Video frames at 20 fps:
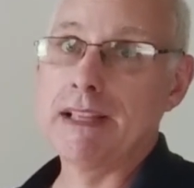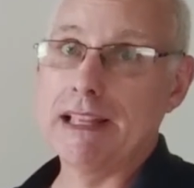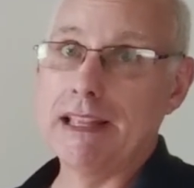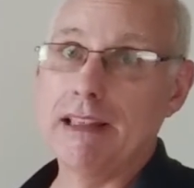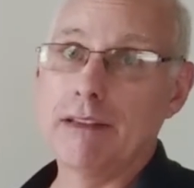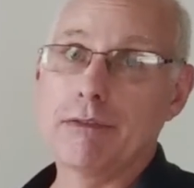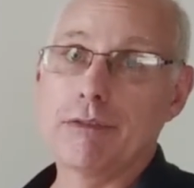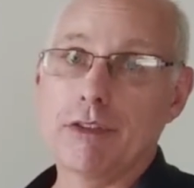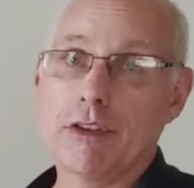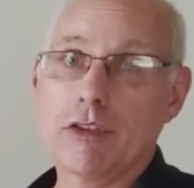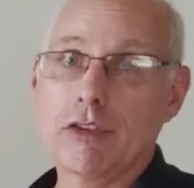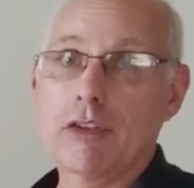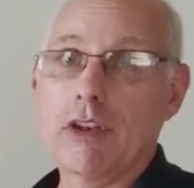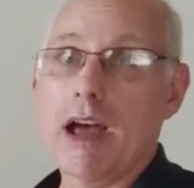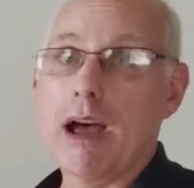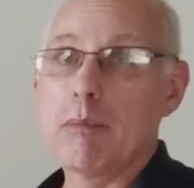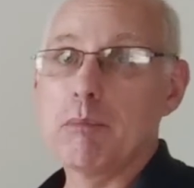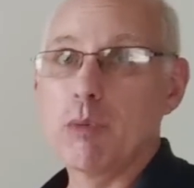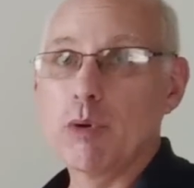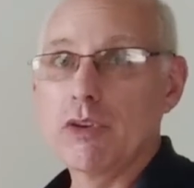if the
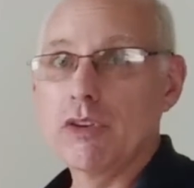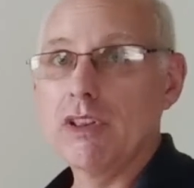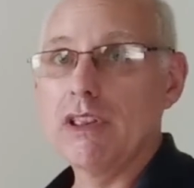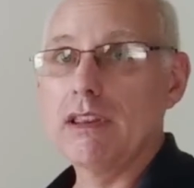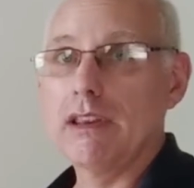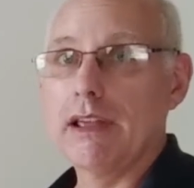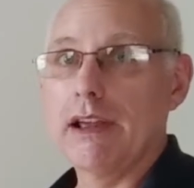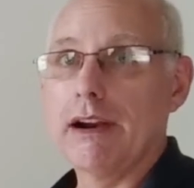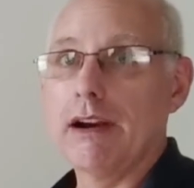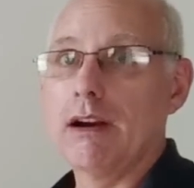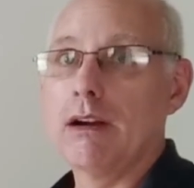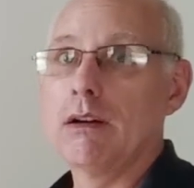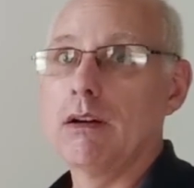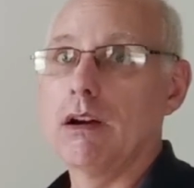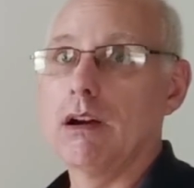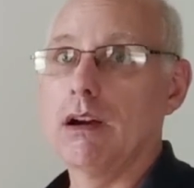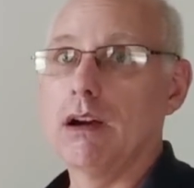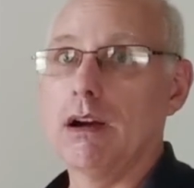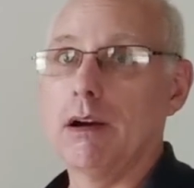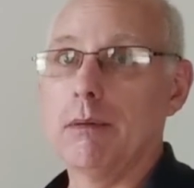stop was in there,
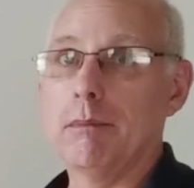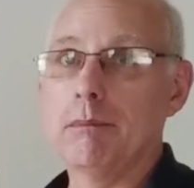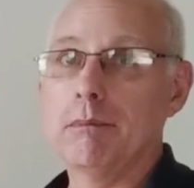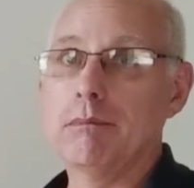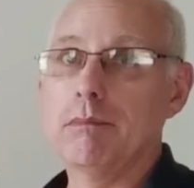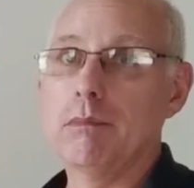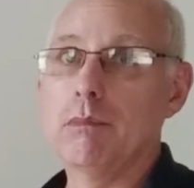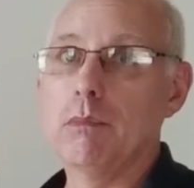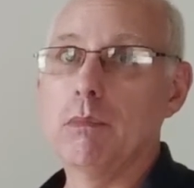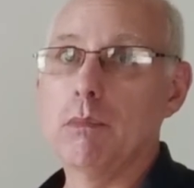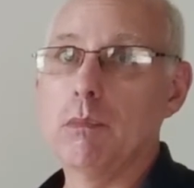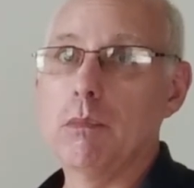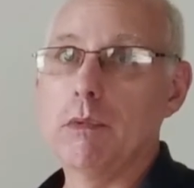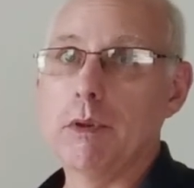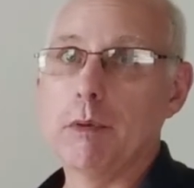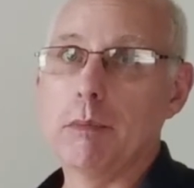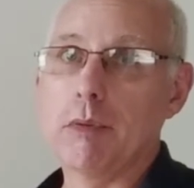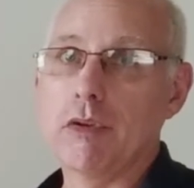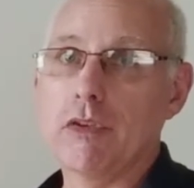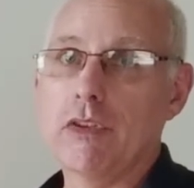
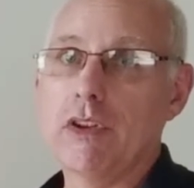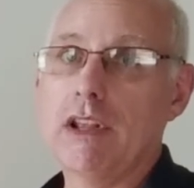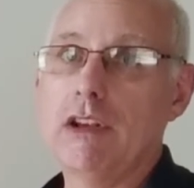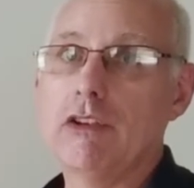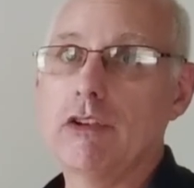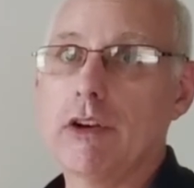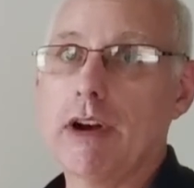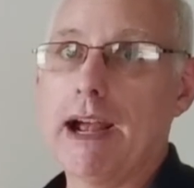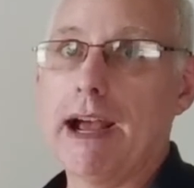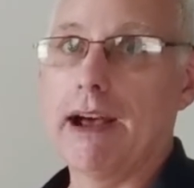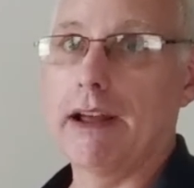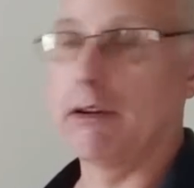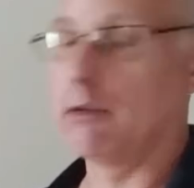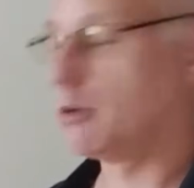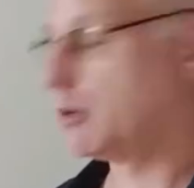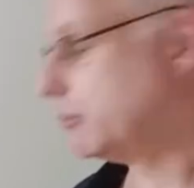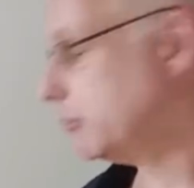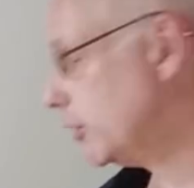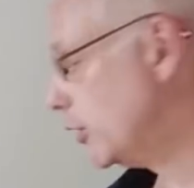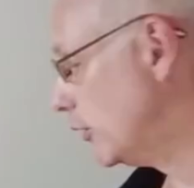the procedure how to
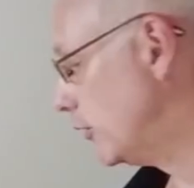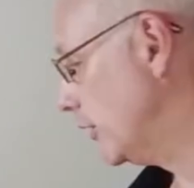remove